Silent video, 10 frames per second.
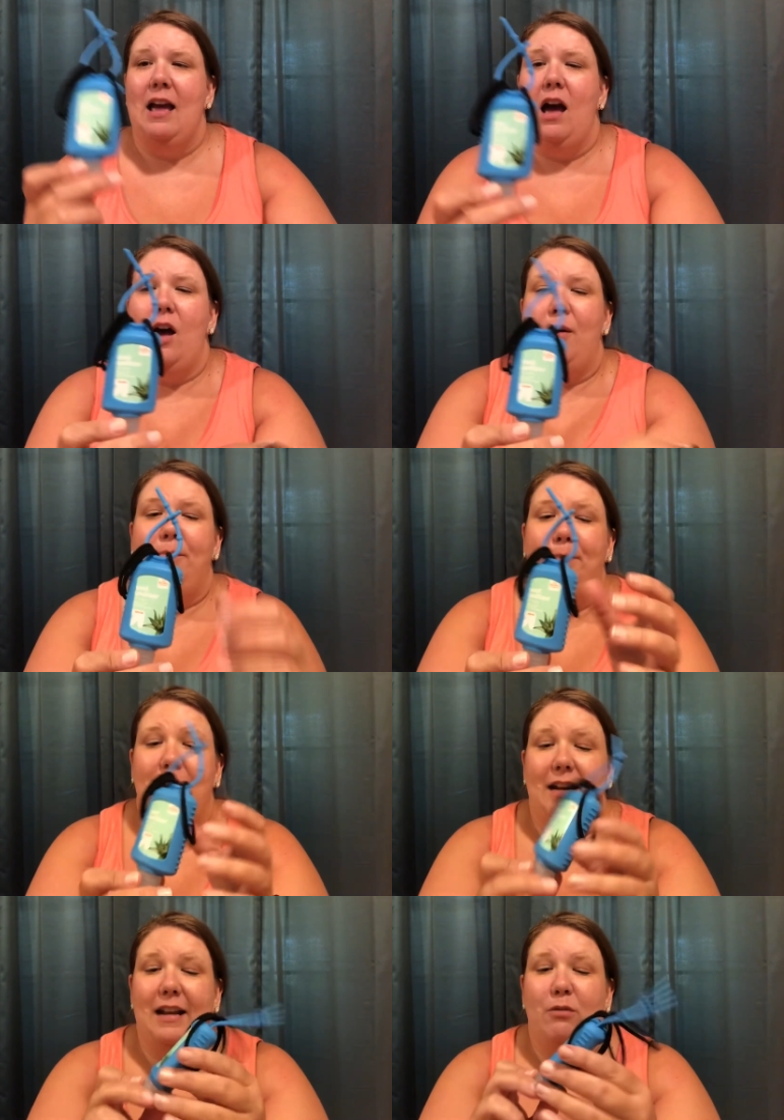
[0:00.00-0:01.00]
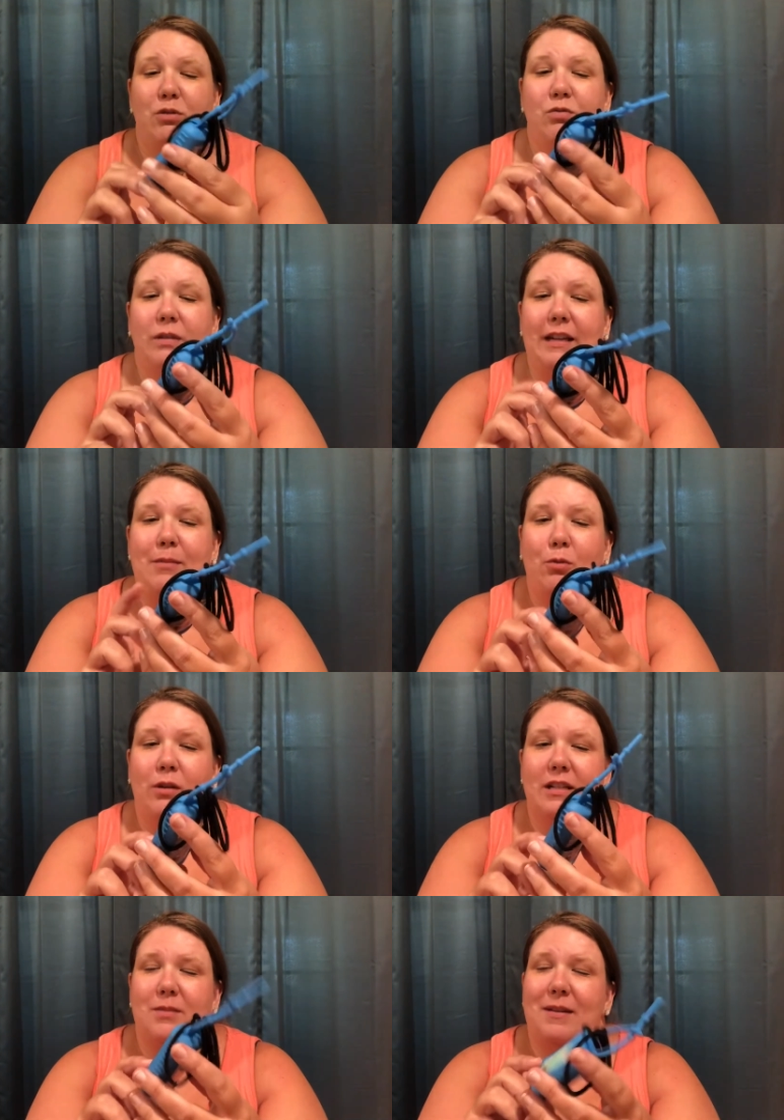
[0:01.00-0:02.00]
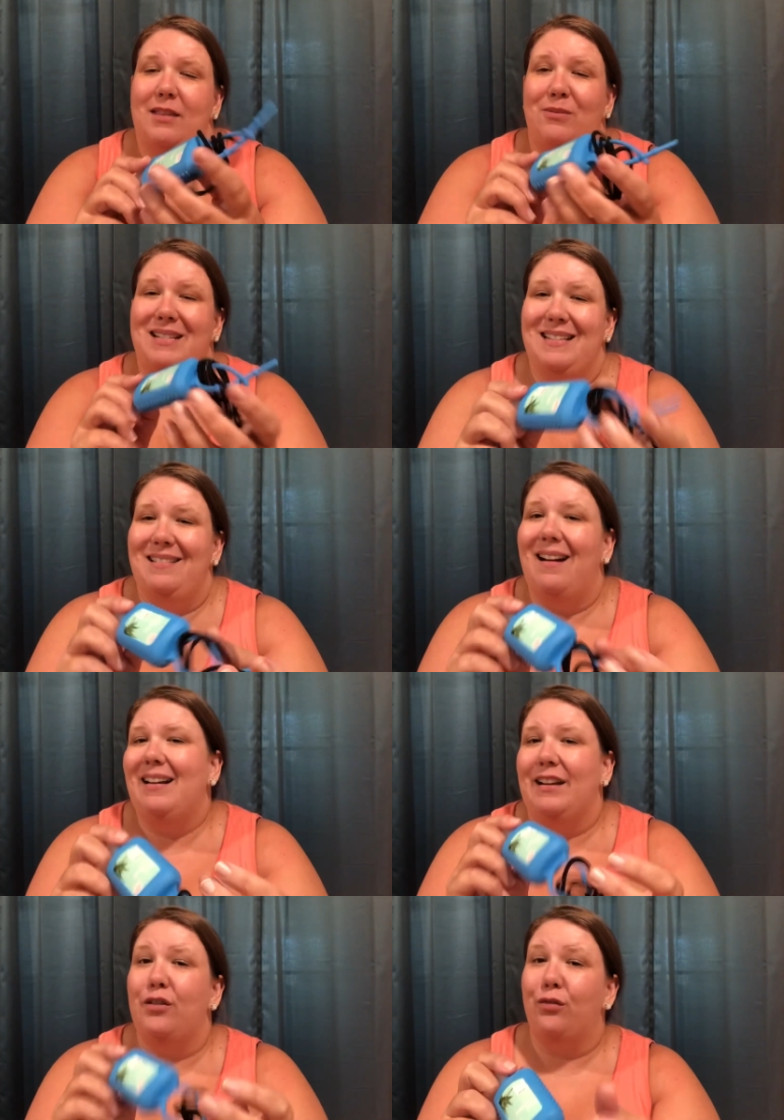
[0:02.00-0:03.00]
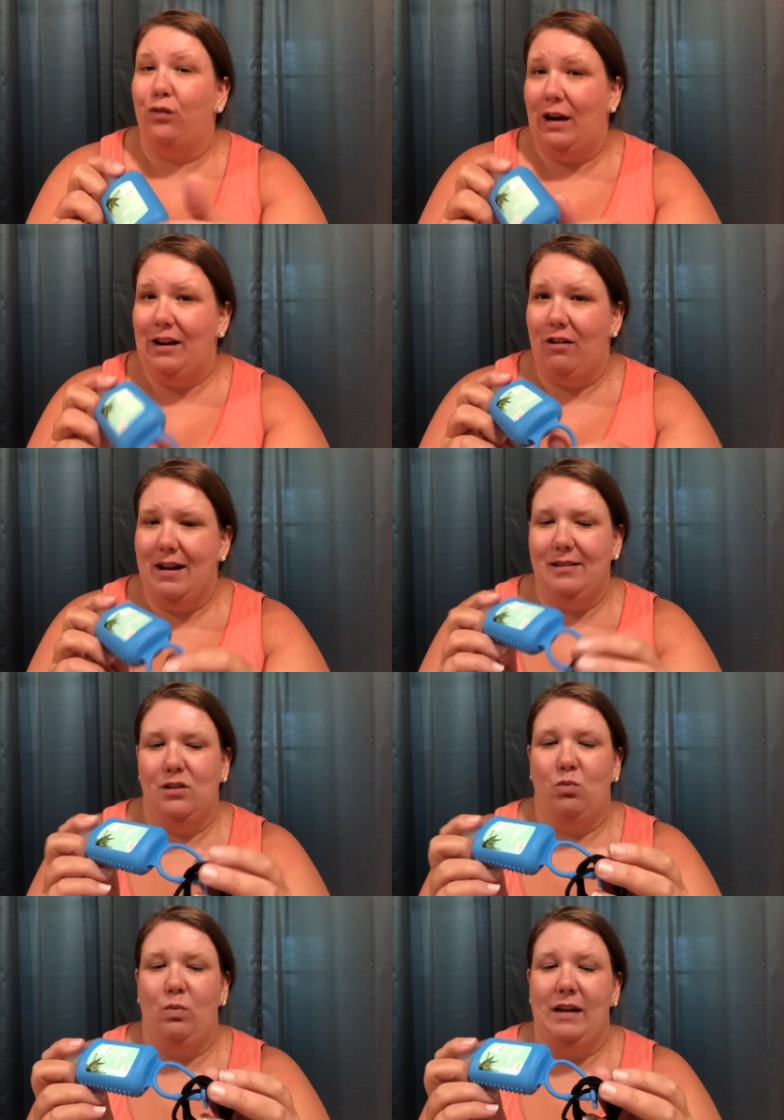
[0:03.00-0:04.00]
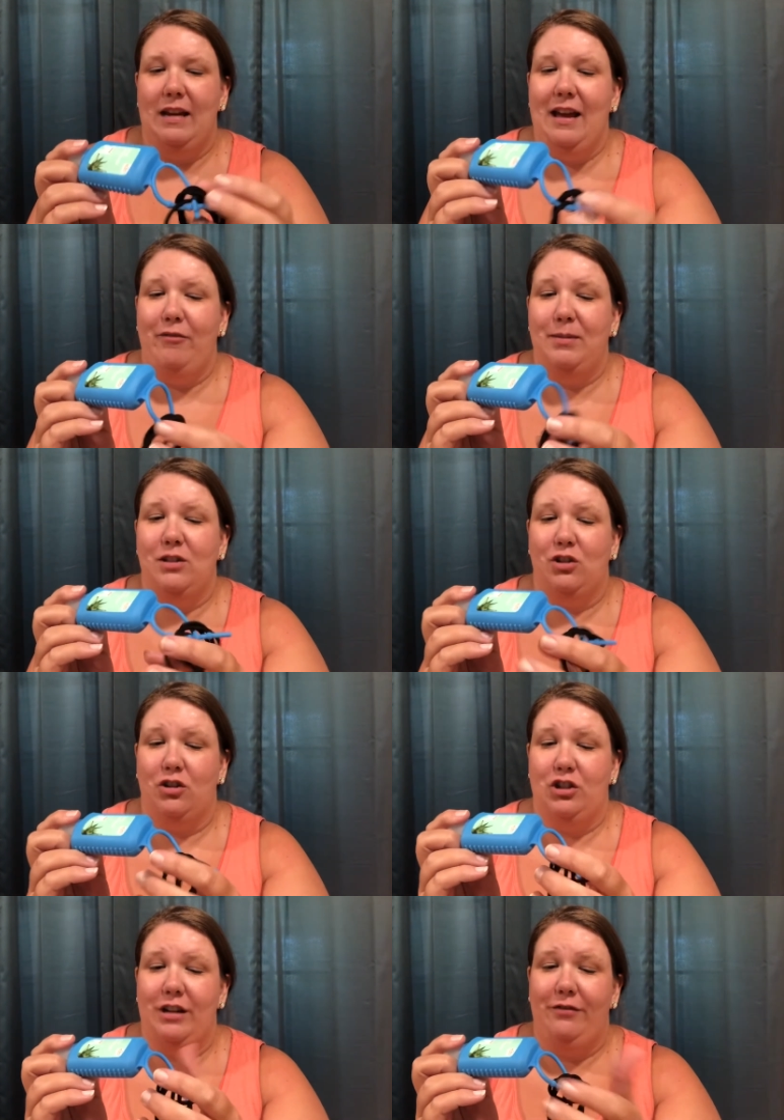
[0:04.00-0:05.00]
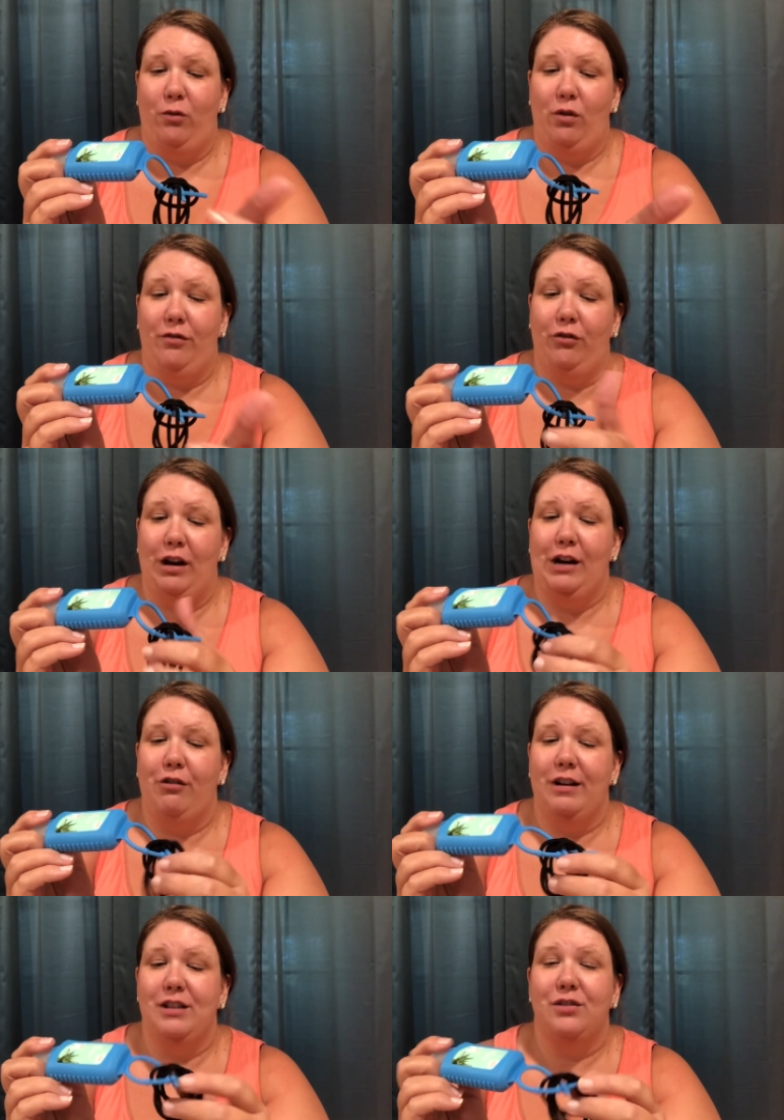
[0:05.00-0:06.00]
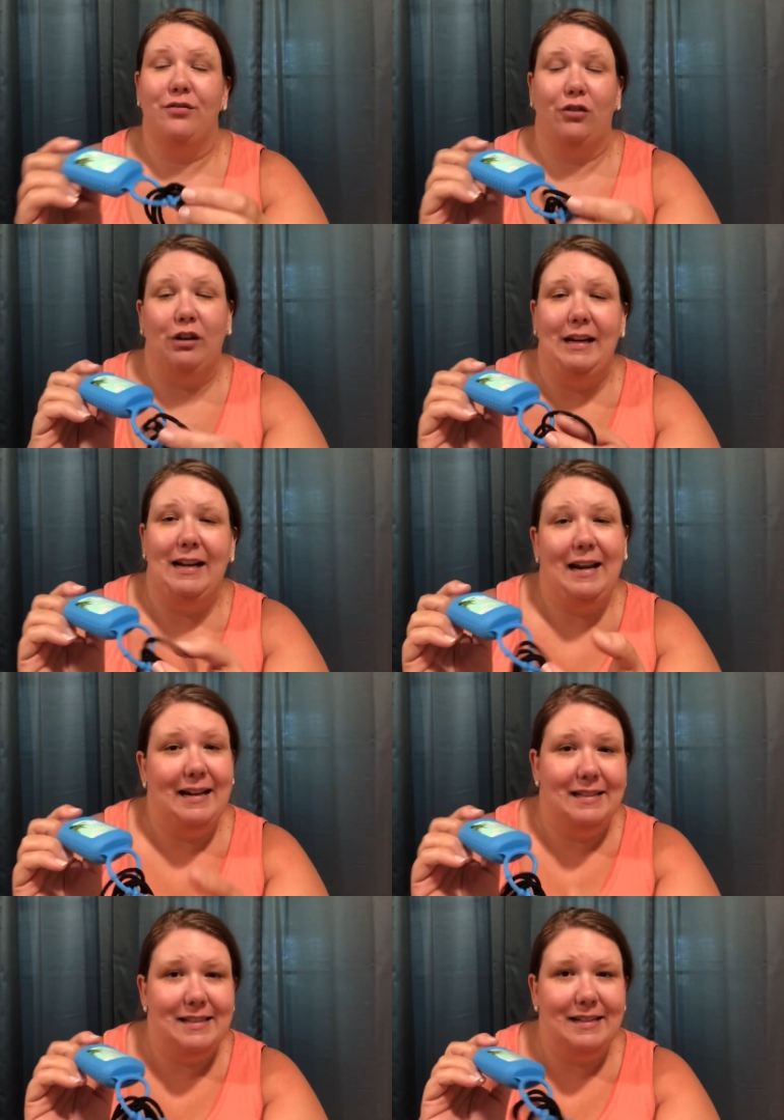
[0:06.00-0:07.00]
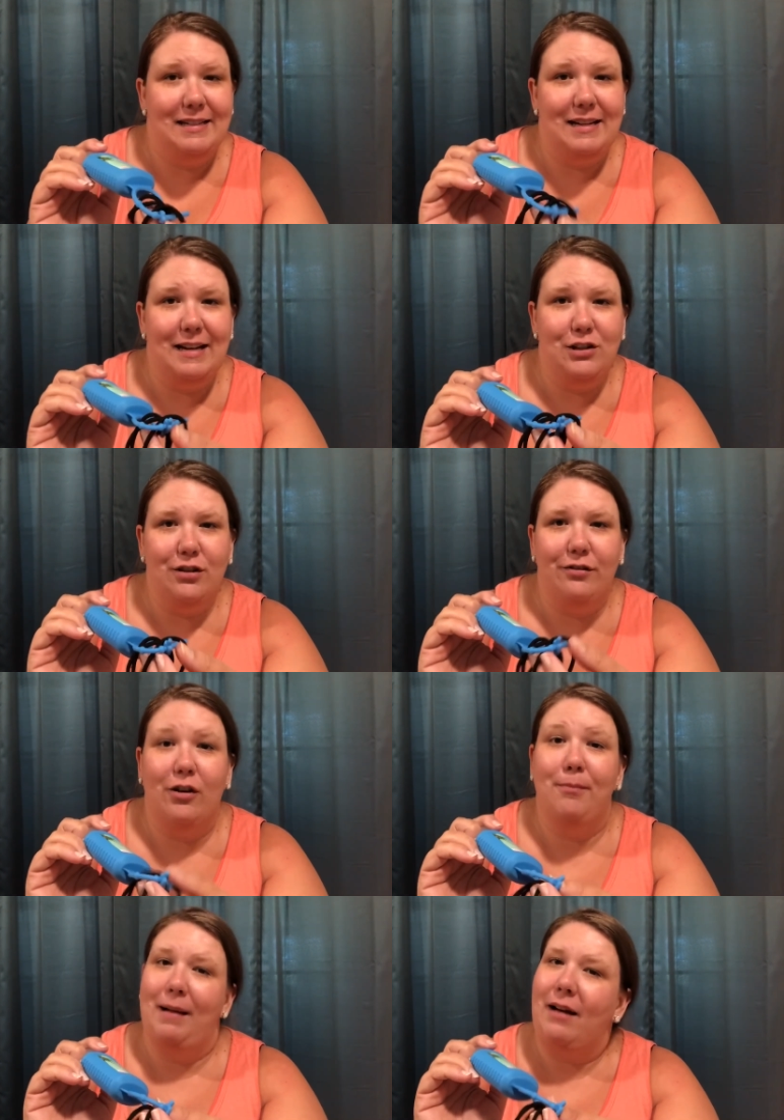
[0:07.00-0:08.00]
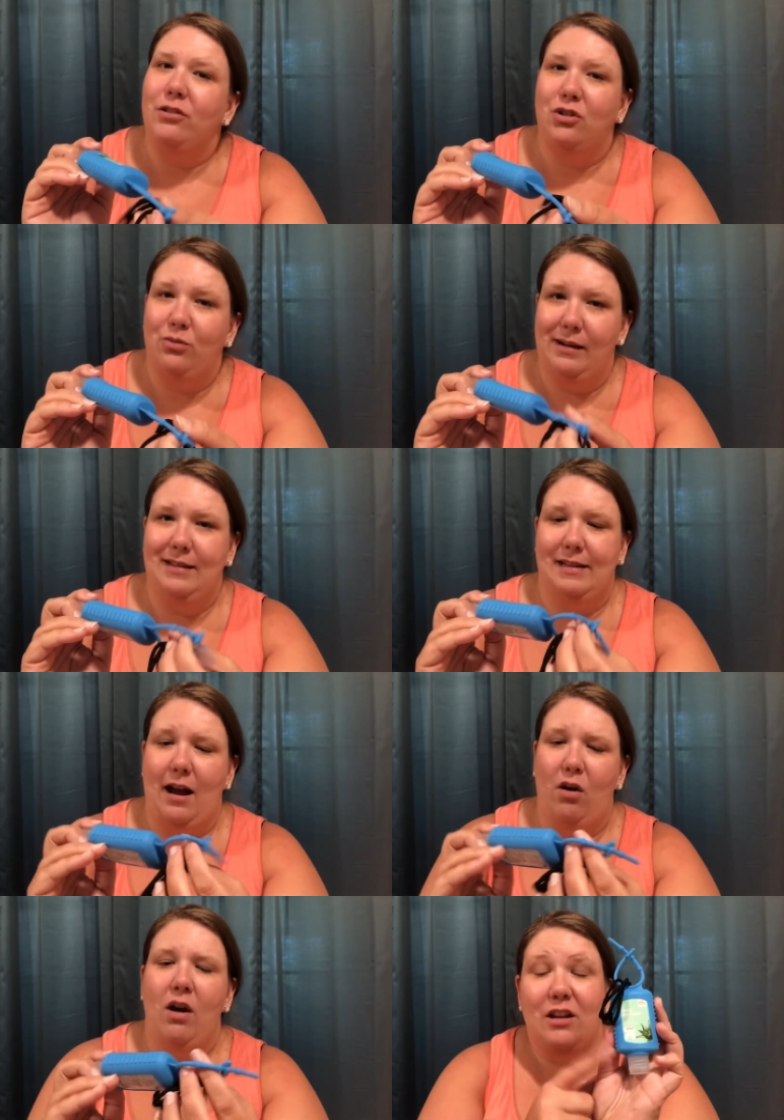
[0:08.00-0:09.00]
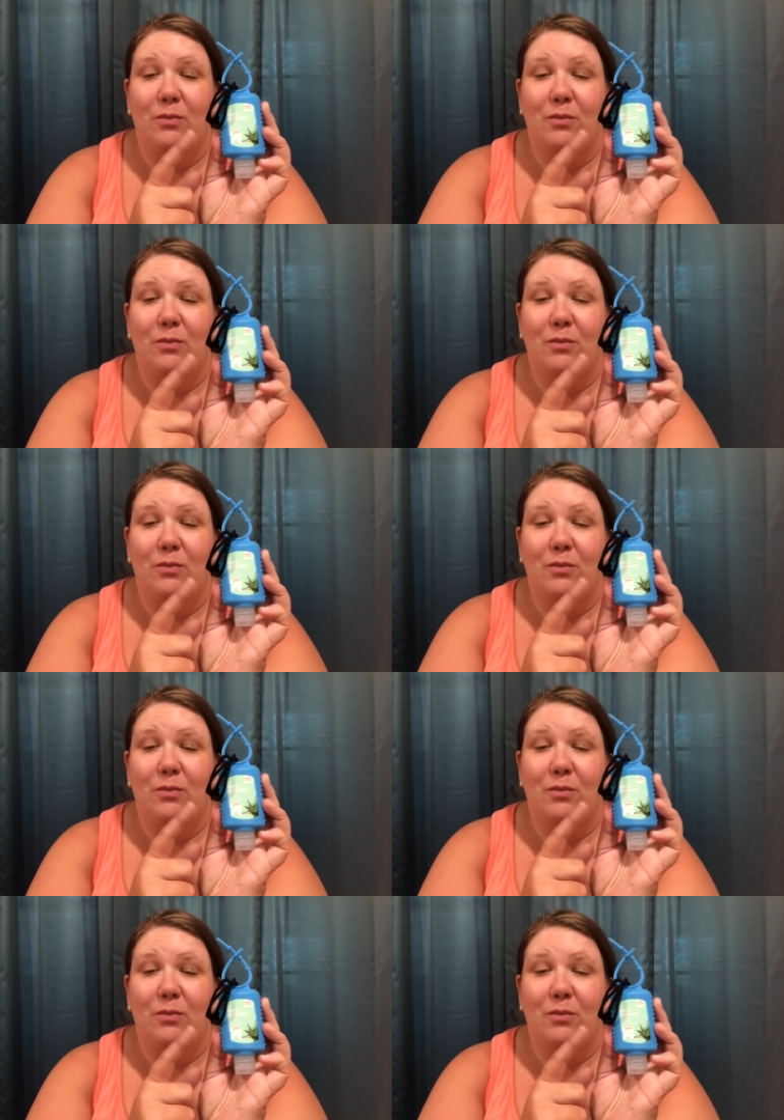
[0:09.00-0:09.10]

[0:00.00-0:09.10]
But it was really important to me that we did not get a fragrance. We have been searching for fragrance-free hand sanitizer for about 2 weeks now.